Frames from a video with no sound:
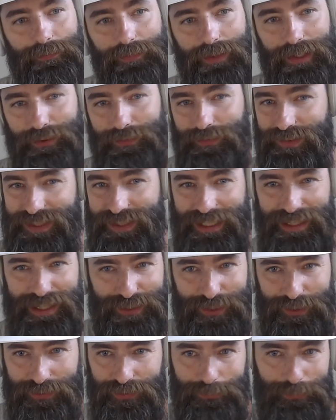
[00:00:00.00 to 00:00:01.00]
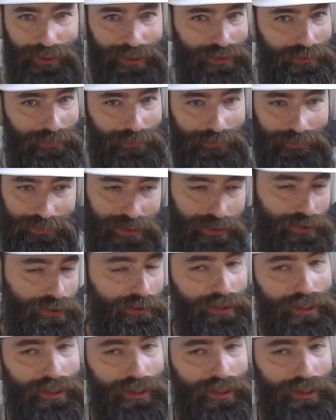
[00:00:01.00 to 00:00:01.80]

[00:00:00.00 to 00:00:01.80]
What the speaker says: We've seen that sort of emerge from social